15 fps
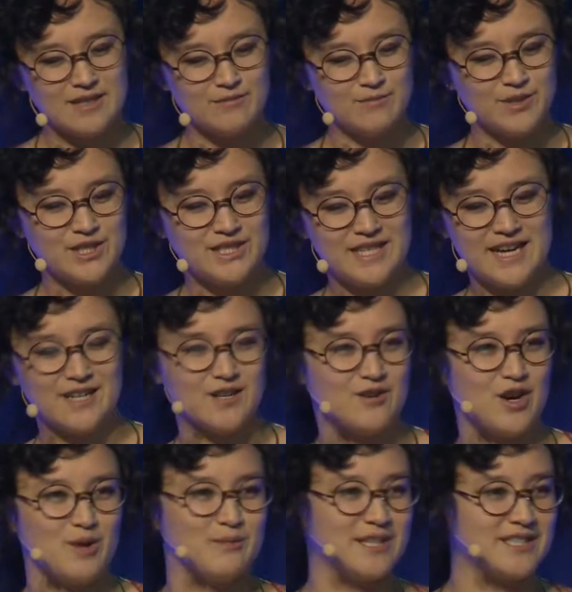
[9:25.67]
She had a
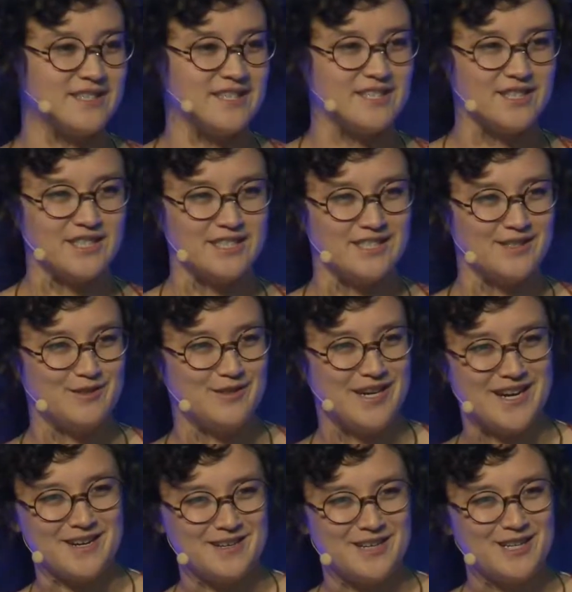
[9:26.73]
Chrome extension
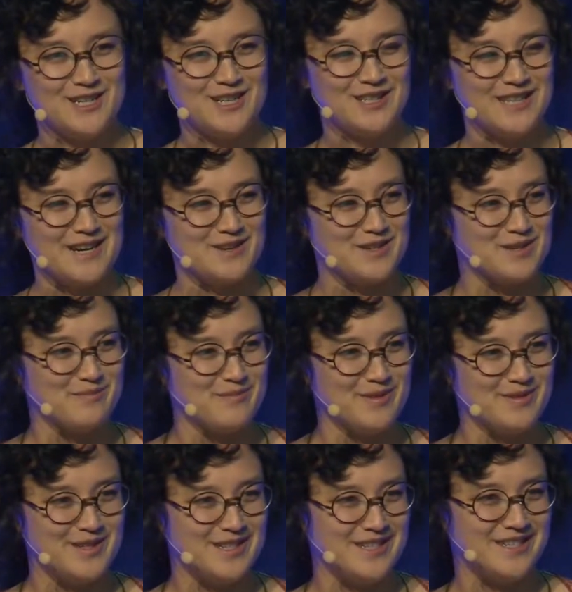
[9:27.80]
that allowed her
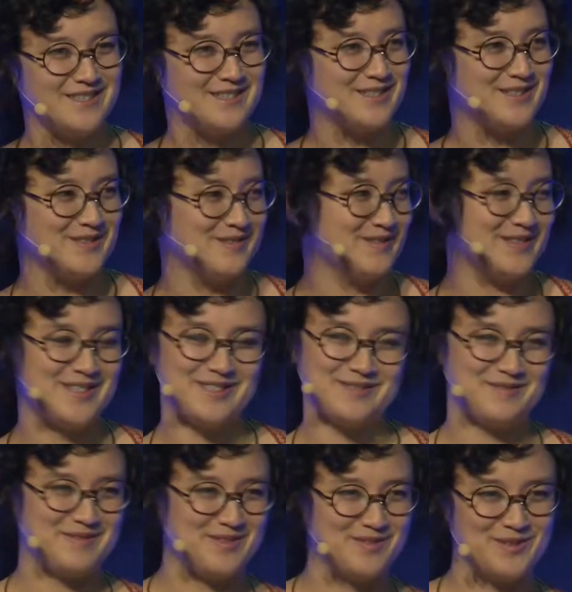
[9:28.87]
to
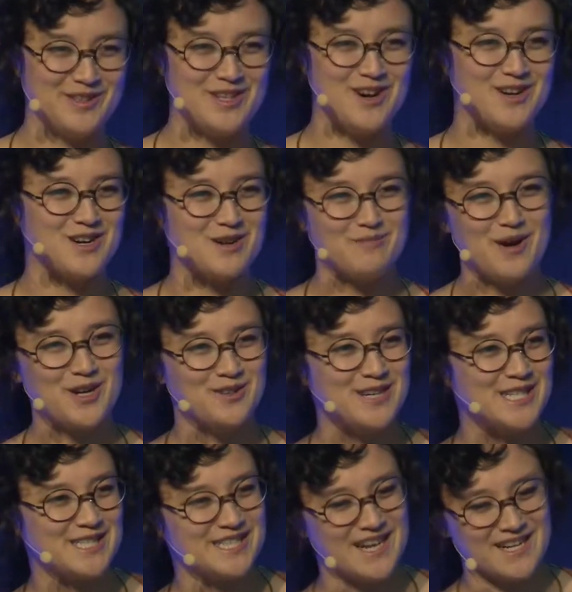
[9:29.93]
log her
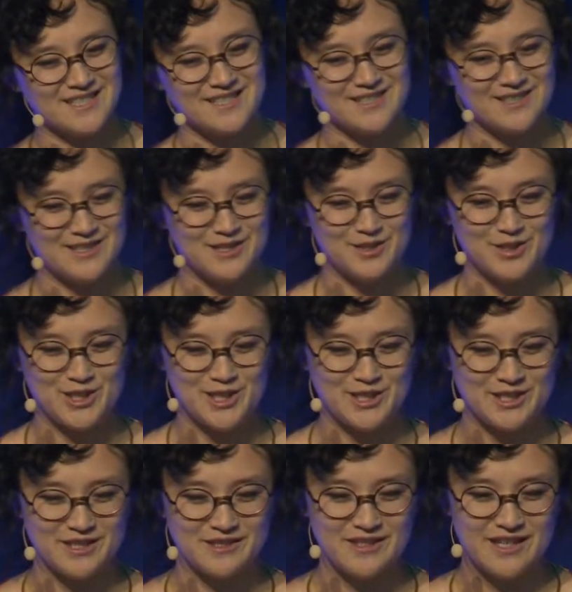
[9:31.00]
moderation actions, so she
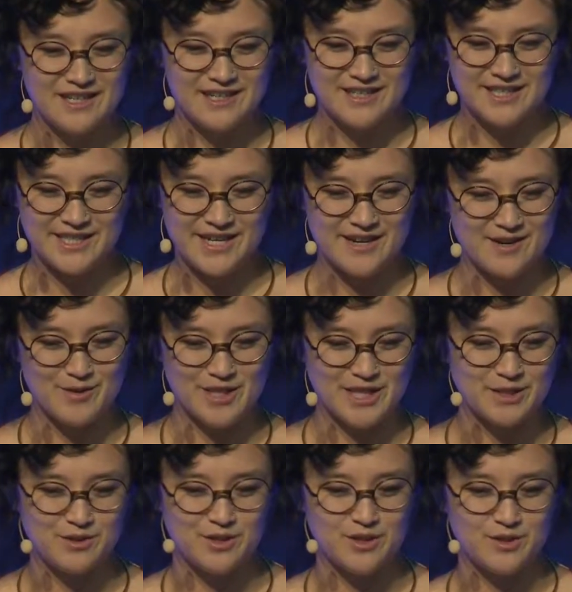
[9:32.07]
could share what she
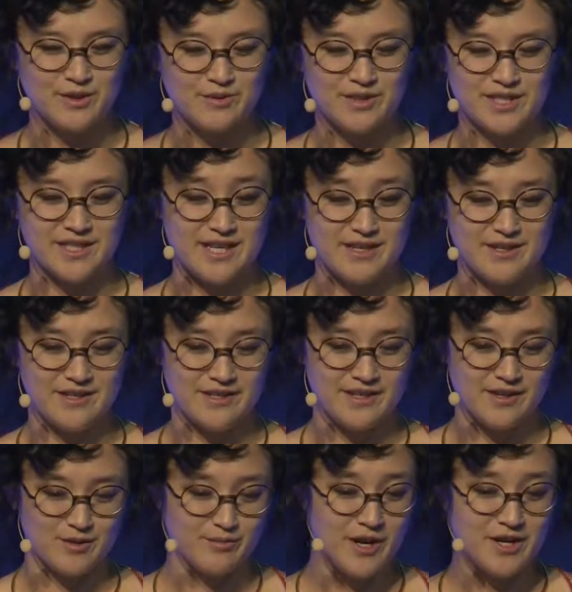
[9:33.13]
was doing with
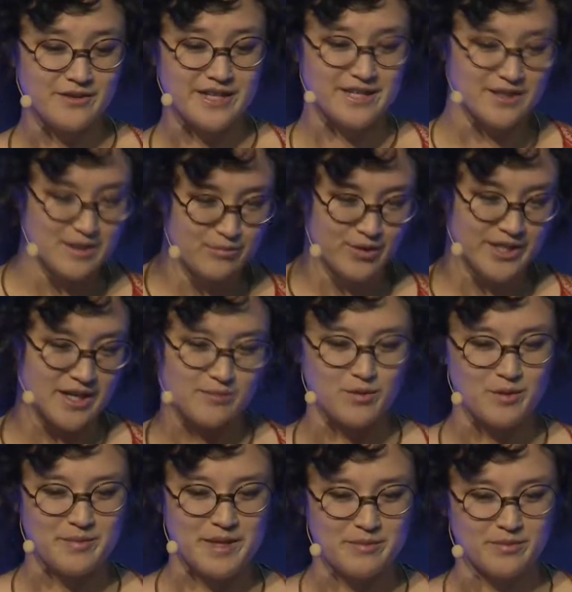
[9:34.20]
another moderator and bring on
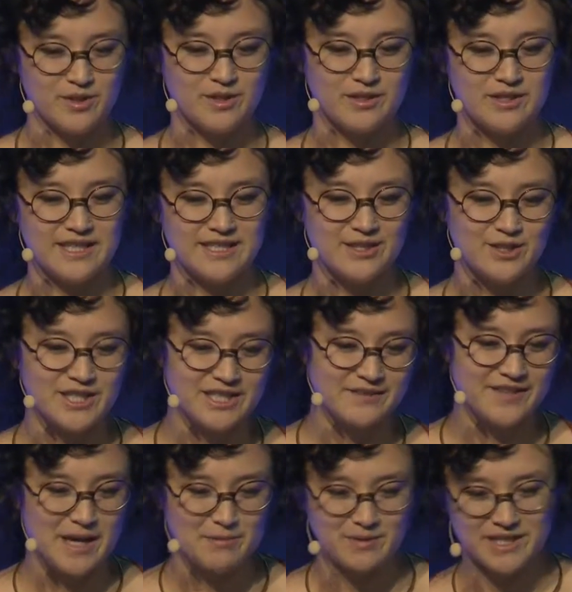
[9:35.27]
more people. And so she lived
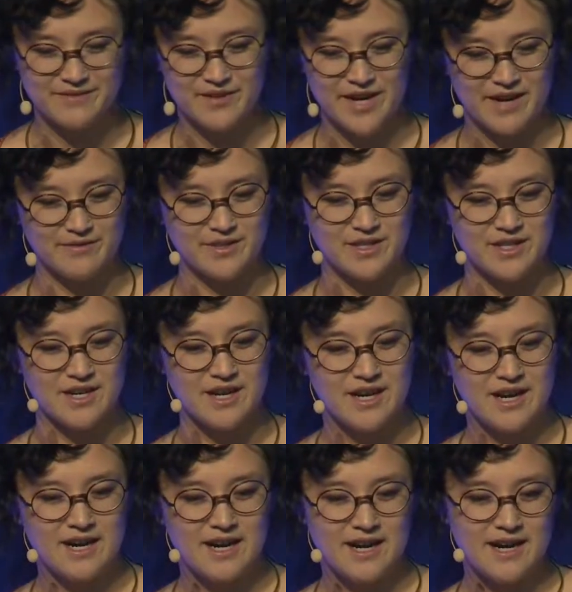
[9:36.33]
happily ever after.
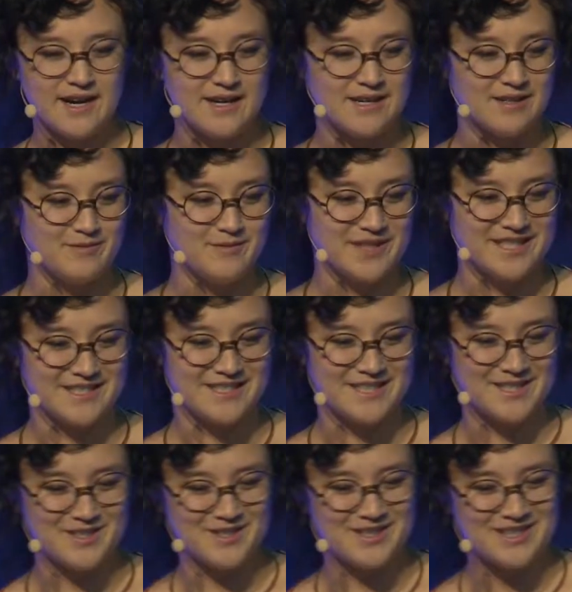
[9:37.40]
And
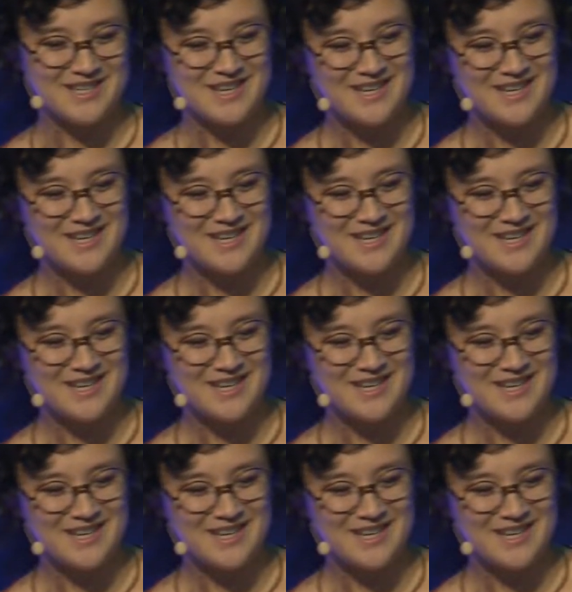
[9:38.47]
so